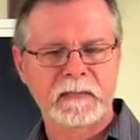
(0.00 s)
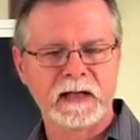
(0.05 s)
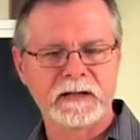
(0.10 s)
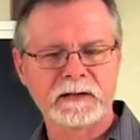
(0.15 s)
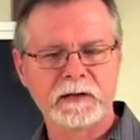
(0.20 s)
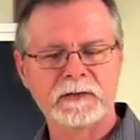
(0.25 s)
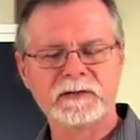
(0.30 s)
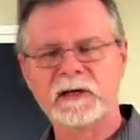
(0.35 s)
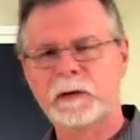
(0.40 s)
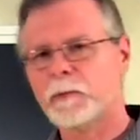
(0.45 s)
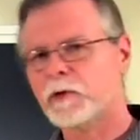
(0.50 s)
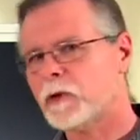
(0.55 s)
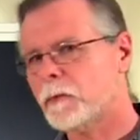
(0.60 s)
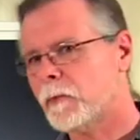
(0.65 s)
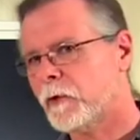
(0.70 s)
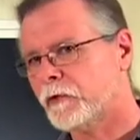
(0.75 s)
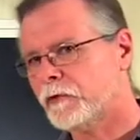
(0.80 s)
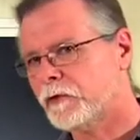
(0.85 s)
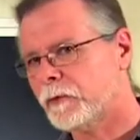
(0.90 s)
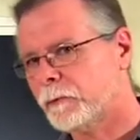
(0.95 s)
And so some of the
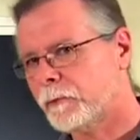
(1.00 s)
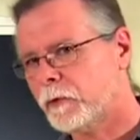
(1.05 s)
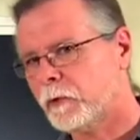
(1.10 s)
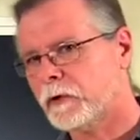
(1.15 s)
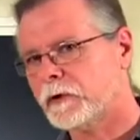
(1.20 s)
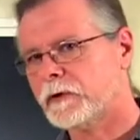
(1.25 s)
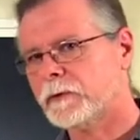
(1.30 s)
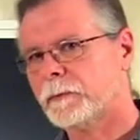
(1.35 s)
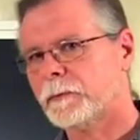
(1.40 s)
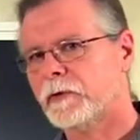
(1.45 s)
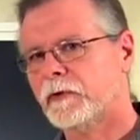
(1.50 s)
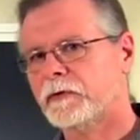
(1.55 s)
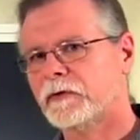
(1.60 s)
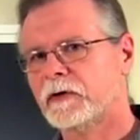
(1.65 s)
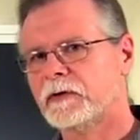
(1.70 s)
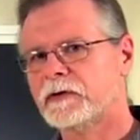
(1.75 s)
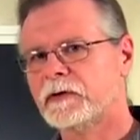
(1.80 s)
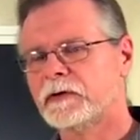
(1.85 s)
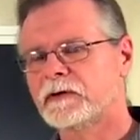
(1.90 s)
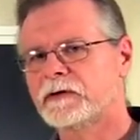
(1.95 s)
most important
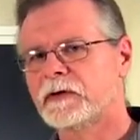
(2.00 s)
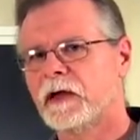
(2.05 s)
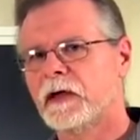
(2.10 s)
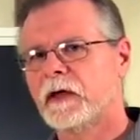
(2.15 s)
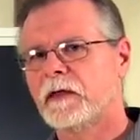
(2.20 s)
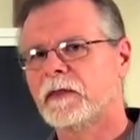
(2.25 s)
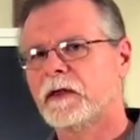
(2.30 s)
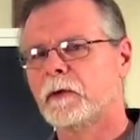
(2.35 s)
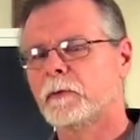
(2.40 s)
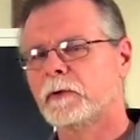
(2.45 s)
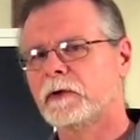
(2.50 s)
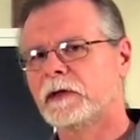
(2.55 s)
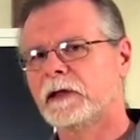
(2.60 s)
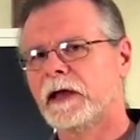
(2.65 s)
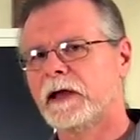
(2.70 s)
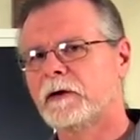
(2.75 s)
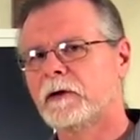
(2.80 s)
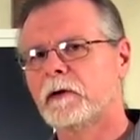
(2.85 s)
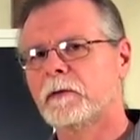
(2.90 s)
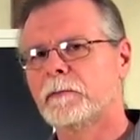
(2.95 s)
musicians that would
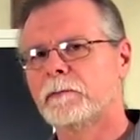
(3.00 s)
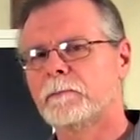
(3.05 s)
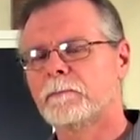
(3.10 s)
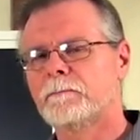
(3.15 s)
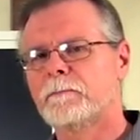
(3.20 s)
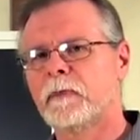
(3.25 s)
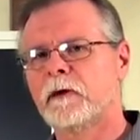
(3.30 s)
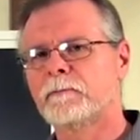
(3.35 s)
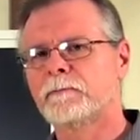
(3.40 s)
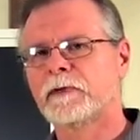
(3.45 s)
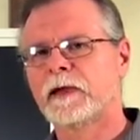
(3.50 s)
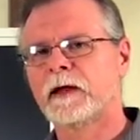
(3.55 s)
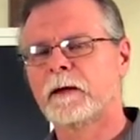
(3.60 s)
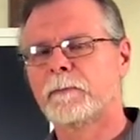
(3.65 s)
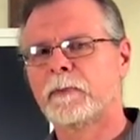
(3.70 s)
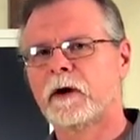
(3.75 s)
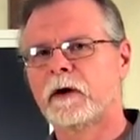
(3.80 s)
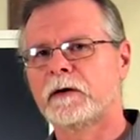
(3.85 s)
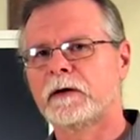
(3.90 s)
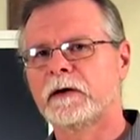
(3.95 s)
later play a
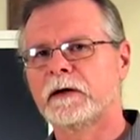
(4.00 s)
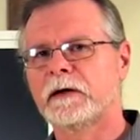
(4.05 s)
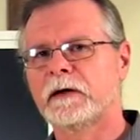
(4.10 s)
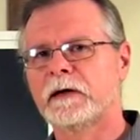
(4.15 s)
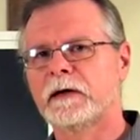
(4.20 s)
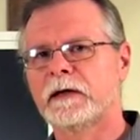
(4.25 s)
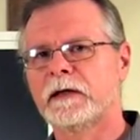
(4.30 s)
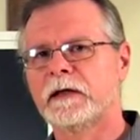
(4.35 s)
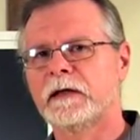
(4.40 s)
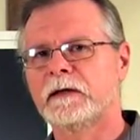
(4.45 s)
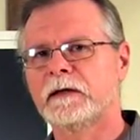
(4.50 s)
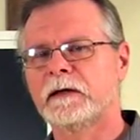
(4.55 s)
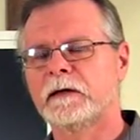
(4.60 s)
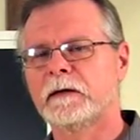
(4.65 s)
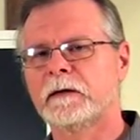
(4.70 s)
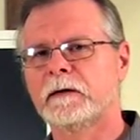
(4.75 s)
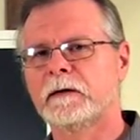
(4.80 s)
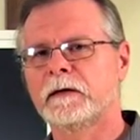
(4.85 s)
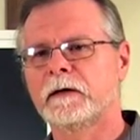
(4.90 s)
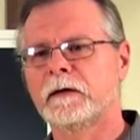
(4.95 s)
part in
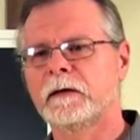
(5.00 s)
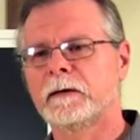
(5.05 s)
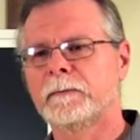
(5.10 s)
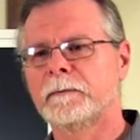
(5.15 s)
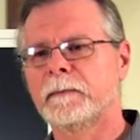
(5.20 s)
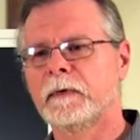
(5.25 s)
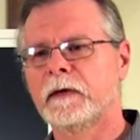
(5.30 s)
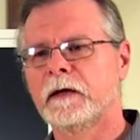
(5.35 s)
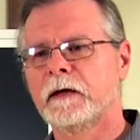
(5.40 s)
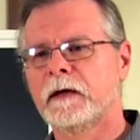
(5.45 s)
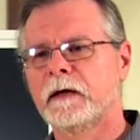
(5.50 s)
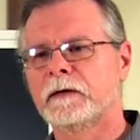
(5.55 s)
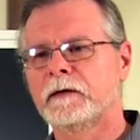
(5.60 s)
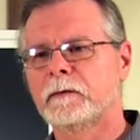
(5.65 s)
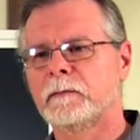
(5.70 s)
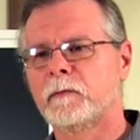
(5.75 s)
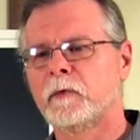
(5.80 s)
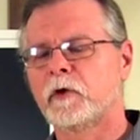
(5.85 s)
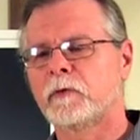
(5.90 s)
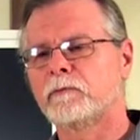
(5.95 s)
the
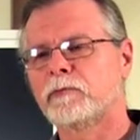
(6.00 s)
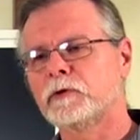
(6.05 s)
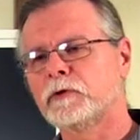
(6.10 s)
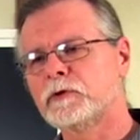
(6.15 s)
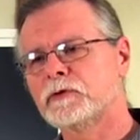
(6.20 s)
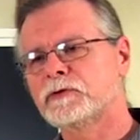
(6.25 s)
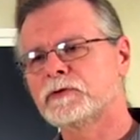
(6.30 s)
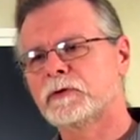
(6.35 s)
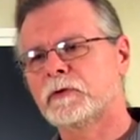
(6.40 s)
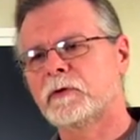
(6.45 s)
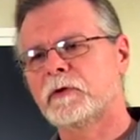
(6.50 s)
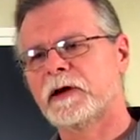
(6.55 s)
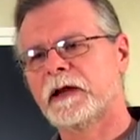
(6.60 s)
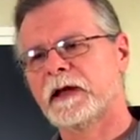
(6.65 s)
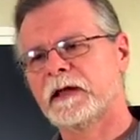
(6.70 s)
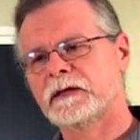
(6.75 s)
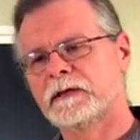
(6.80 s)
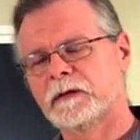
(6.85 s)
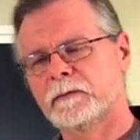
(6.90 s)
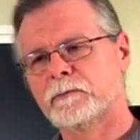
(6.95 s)
more
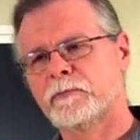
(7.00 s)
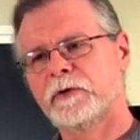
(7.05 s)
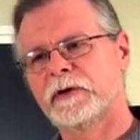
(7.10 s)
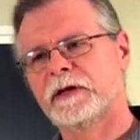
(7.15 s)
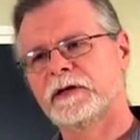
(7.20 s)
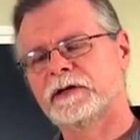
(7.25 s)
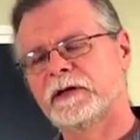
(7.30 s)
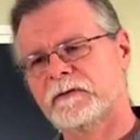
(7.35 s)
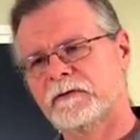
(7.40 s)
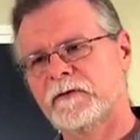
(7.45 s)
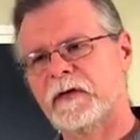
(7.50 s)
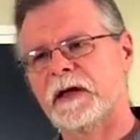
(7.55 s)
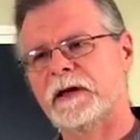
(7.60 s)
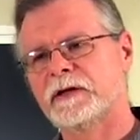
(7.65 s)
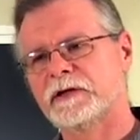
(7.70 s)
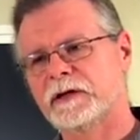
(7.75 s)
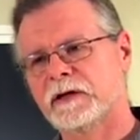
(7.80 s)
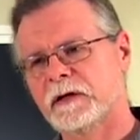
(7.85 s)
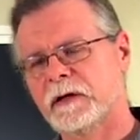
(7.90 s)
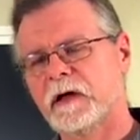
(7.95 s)
blues-oriented British
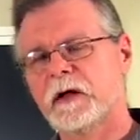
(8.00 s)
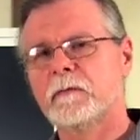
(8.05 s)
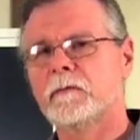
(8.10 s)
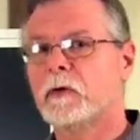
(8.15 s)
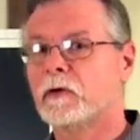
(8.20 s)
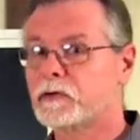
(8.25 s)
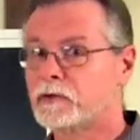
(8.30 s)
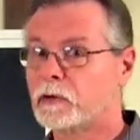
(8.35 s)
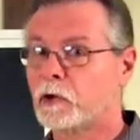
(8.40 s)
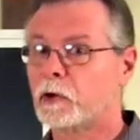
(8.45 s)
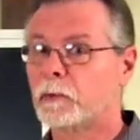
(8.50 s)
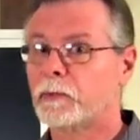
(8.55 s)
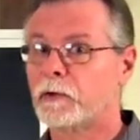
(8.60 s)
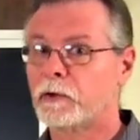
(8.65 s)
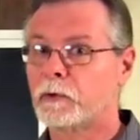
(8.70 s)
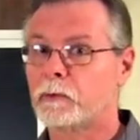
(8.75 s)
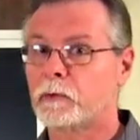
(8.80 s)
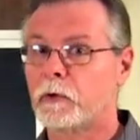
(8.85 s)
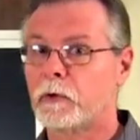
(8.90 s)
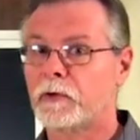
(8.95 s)
invasion, most notably
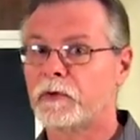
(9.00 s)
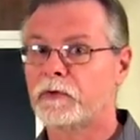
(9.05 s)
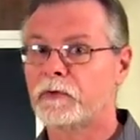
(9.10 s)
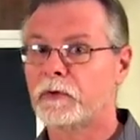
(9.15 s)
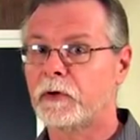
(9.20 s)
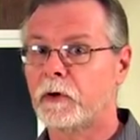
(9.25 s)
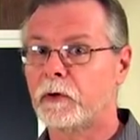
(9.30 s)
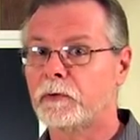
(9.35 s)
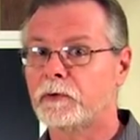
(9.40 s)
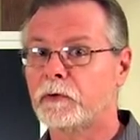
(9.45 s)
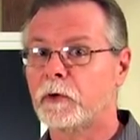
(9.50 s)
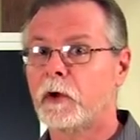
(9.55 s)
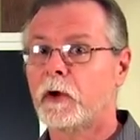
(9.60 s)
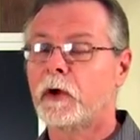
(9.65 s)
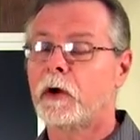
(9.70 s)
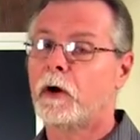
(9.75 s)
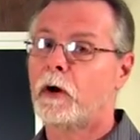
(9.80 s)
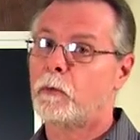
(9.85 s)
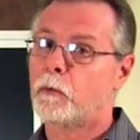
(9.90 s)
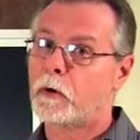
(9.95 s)
the Rolling Stones,
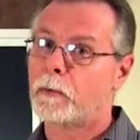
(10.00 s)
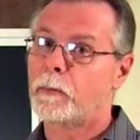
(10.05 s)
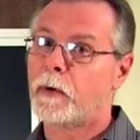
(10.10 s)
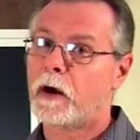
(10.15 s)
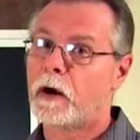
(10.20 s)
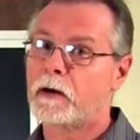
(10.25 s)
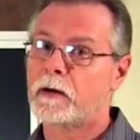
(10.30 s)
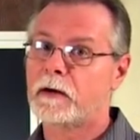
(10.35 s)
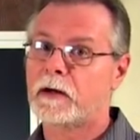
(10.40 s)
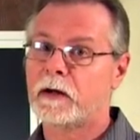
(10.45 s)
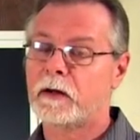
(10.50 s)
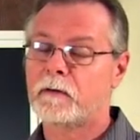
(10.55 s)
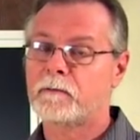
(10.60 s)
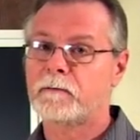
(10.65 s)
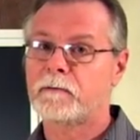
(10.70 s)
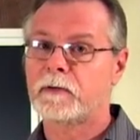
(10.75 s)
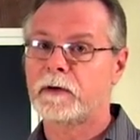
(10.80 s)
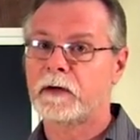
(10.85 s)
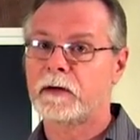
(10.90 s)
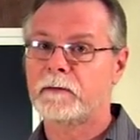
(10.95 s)
were part
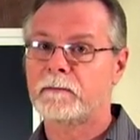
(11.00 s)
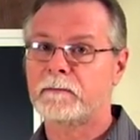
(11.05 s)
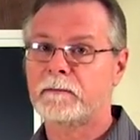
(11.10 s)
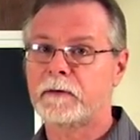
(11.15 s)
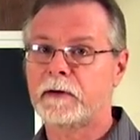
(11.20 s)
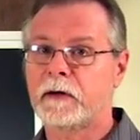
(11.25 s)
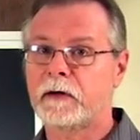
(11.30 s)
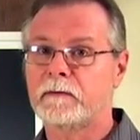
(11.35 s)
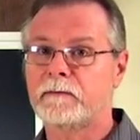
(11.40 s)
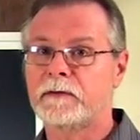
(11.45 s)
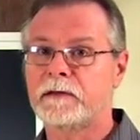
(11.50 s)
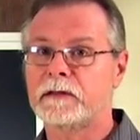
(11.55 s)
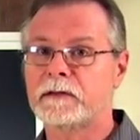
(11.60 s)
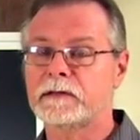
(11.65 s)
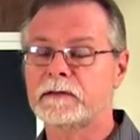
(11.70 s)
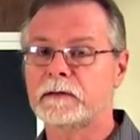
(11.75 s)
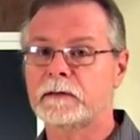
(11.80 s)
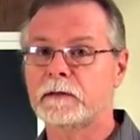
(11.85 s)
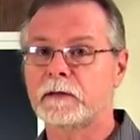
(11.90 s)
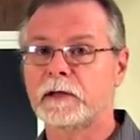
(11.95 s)
of
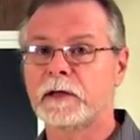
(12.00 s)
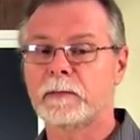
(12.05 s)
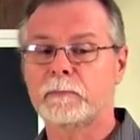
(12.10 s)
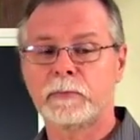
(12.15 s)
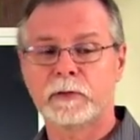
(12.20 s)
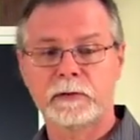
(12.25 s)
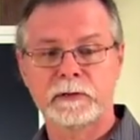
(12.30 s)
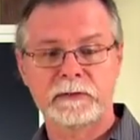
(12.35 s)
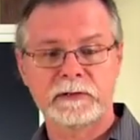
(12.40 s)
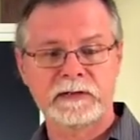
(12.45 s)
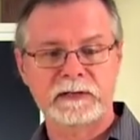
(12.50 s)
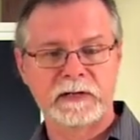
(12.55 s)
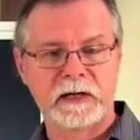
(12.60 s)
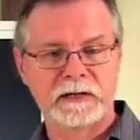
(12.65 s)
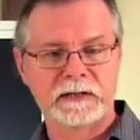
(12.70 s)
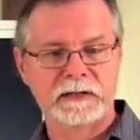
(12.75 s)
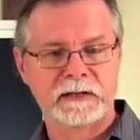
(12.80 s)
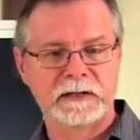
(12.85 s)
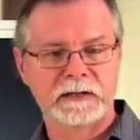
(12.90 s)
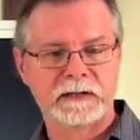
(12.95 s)
these early blues
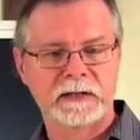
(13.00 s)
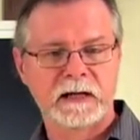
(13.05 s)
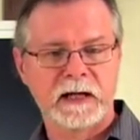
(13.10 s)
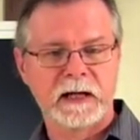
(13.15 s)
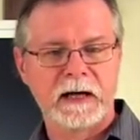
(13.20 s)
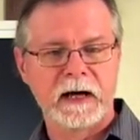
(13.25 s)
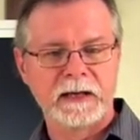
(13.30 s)
sessions.